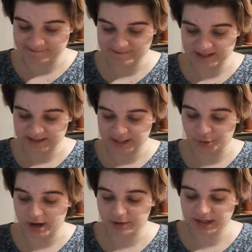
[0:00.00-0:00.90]
it's a
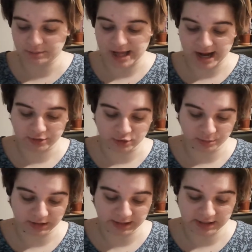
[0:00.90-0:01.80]
grounding black
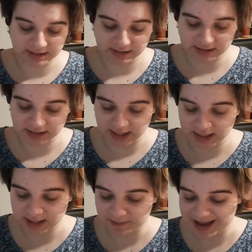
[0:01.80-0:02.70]
tourmaline is a
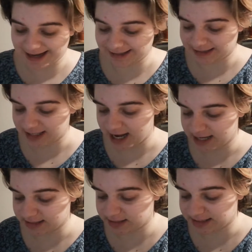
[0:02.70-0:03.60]
slightly
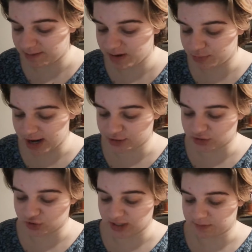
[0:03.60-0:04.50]
magnetized,
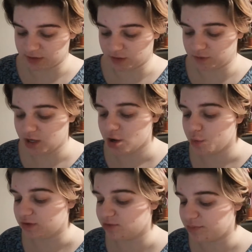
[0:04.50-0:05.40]
semi-precious gemstone
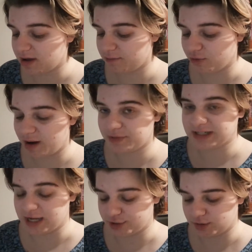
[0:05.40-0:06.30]
with a
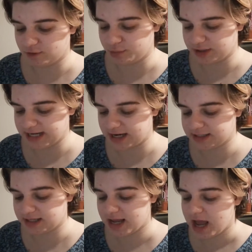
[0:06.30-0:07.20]
reputation for
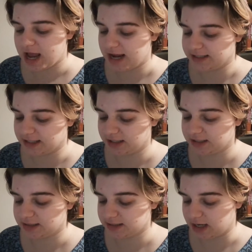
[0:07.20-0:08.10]
protecting a
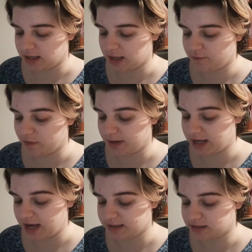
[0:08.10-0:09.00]
delicate psyche from a
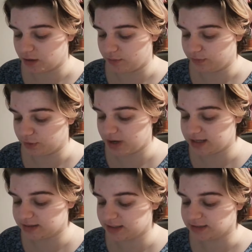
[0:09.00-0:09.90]
case of the
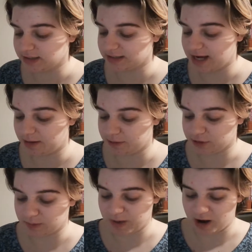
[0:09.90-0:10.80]
crazies and
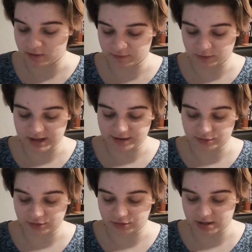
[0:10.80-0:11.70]
establishing powerful
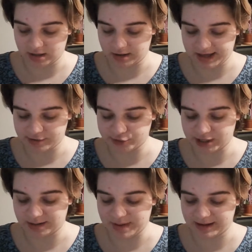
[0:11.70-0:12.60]

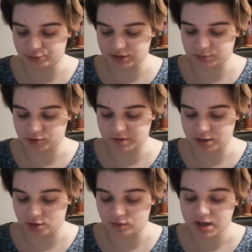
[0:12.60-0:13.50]
energetic boundaries between
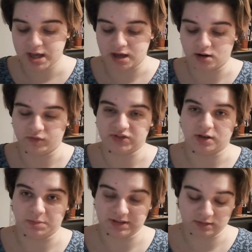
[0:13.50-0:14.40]
you and all the
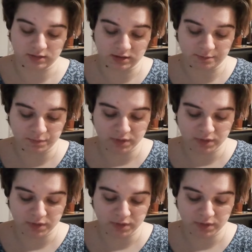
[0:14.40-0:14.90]
zombies out there.